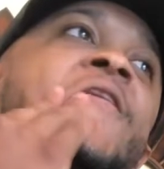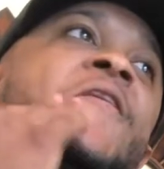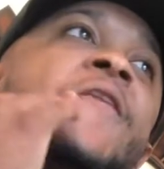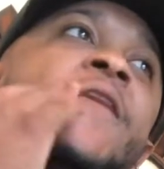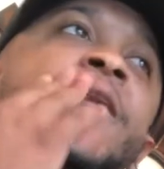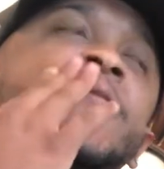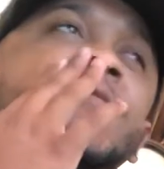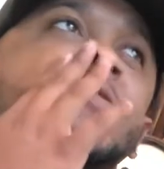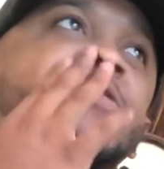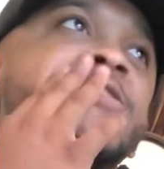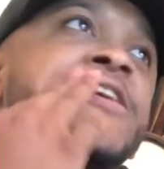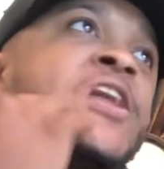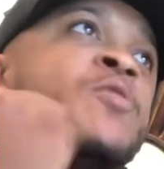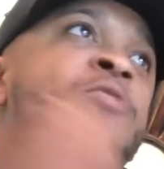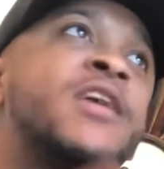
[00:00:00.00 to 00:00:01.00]
It was
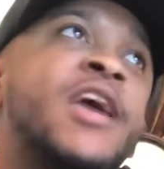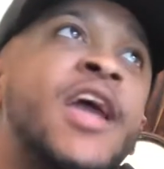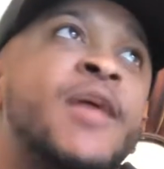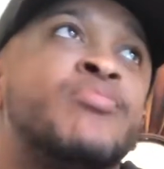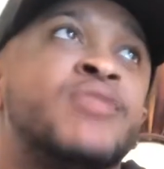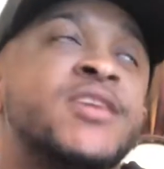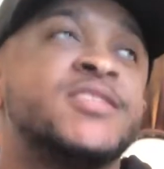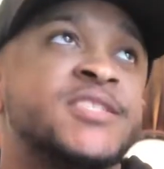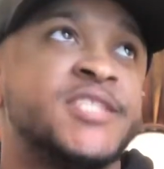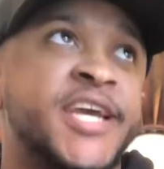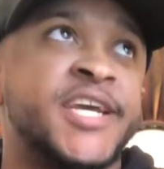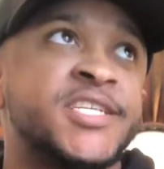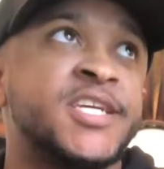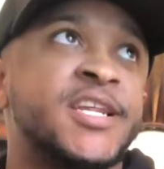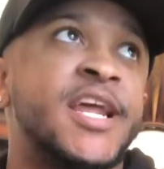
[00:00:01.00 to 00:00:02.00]
dealing with game
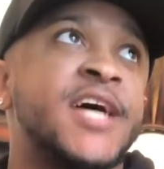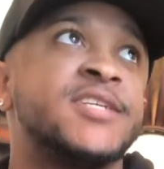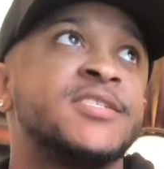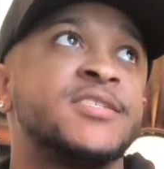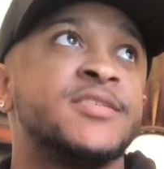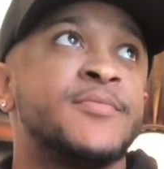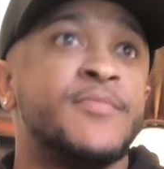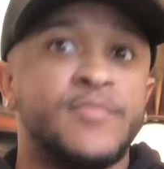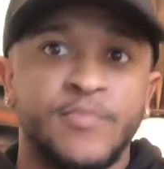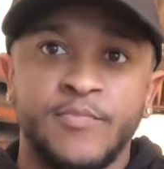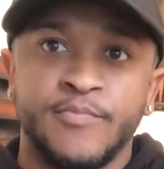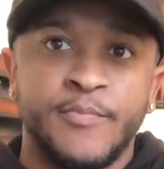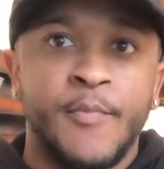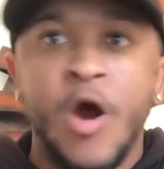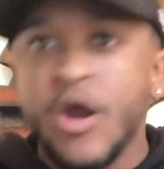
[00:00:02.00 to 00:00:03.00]
presentation. That's
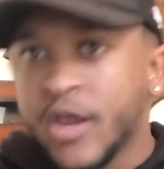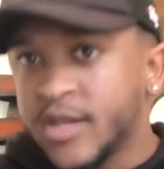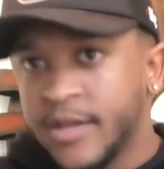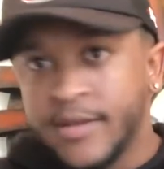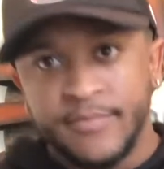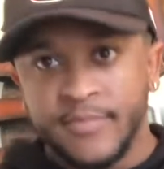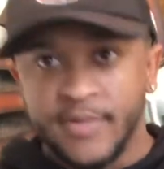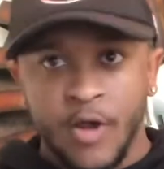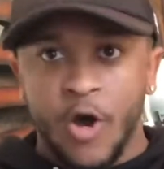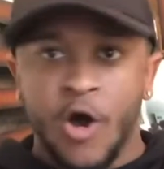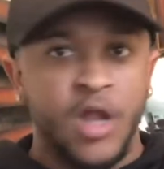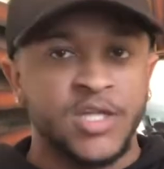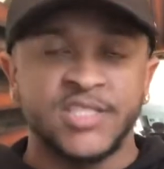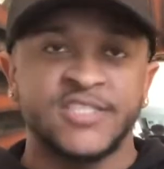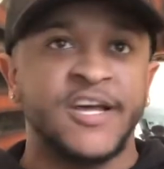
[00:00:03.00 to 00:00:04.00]
marketing, all
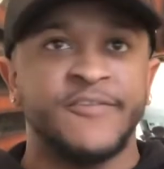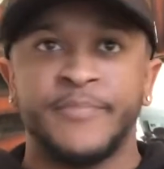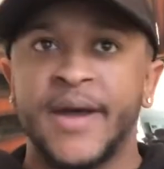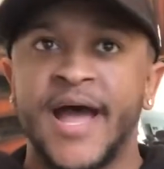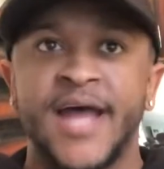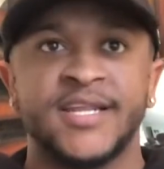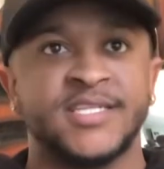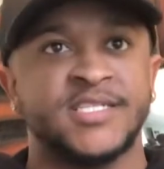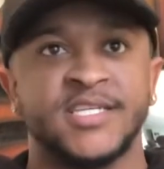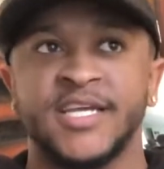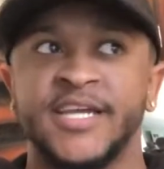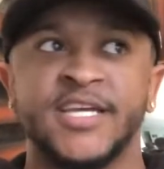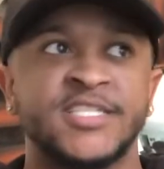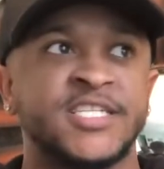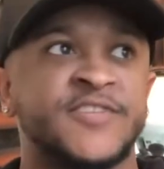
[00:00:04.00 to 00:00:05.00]
the stuff behind the
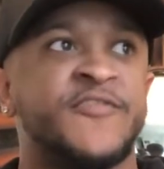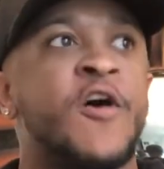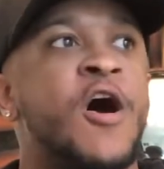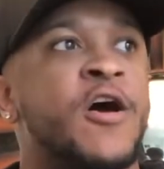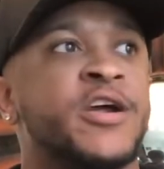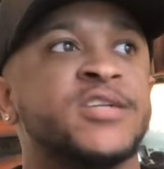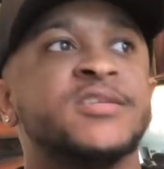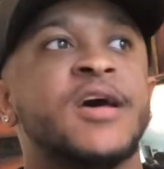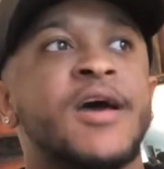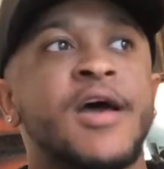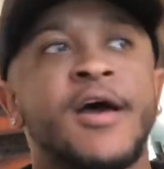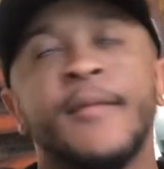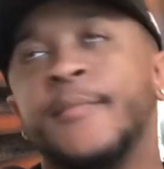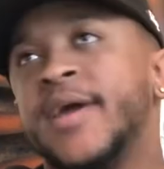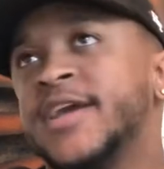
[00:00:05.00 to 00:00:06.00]
scenes as far as
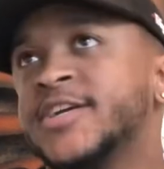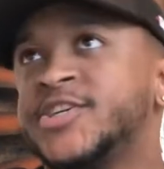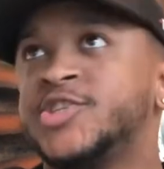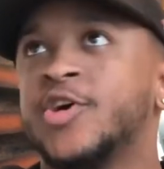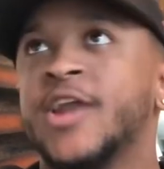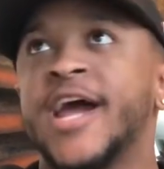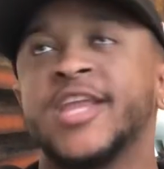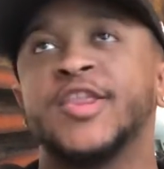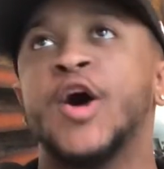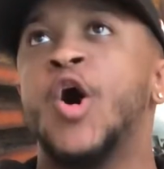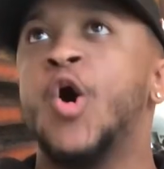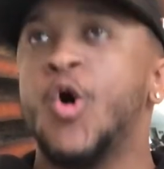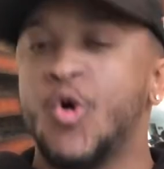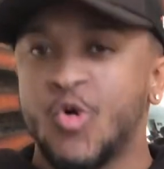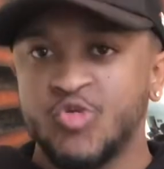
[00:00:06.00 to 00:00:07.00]
making sure like the
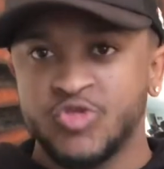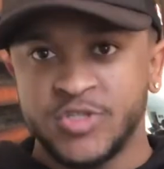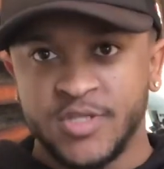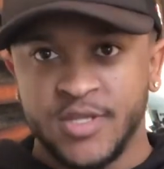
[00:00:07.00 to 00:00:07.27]
host